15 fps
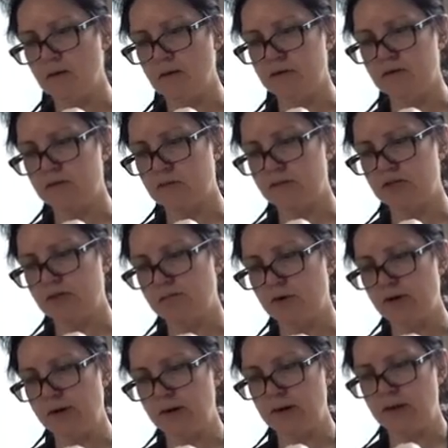So I'm
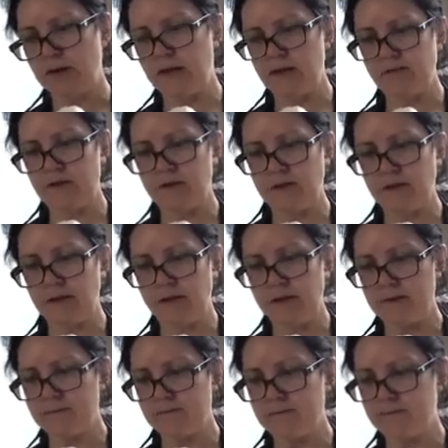spreading it evenly.